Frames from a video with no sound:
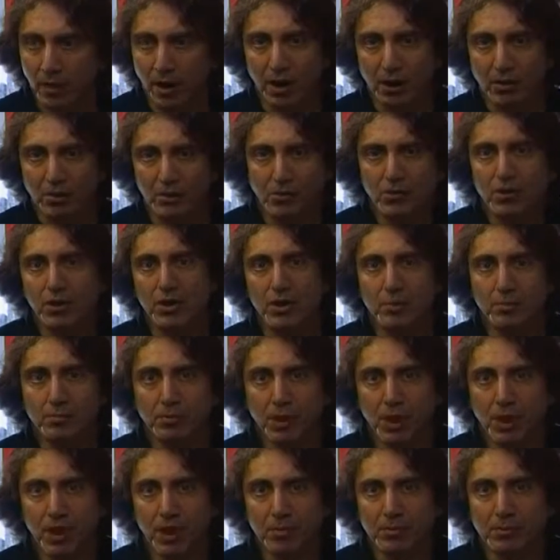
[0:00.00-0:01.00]
But who do
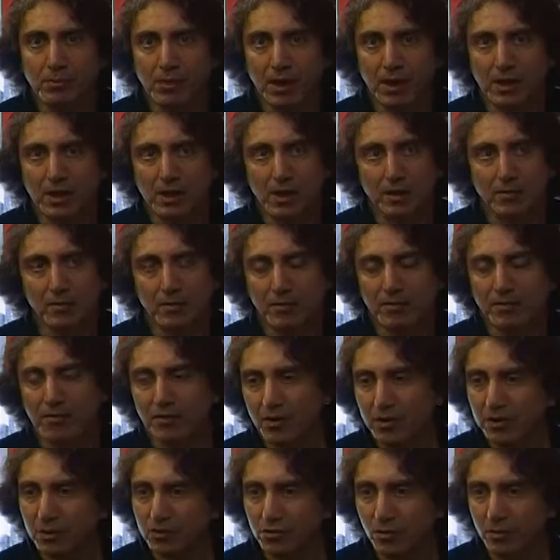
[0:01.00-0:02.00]
you blame? Like like my
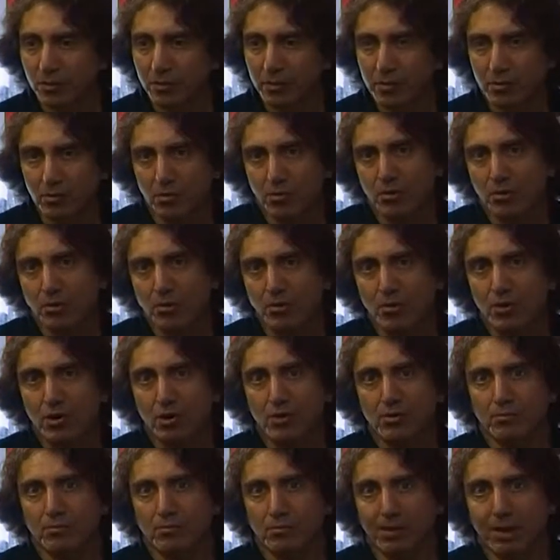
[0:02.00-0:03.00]
friend told me. Well,
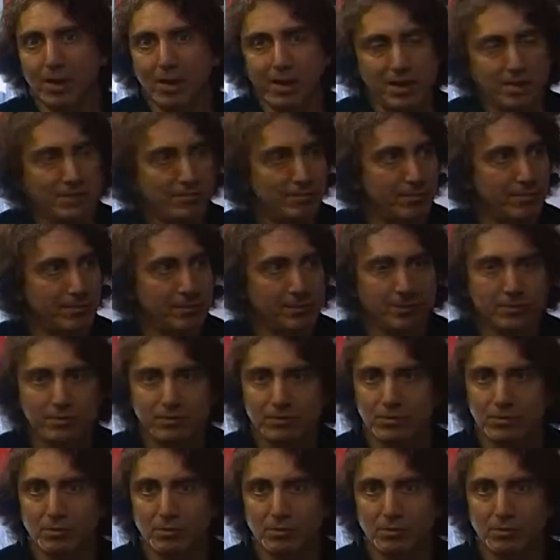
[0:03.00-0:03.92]
who do you blame?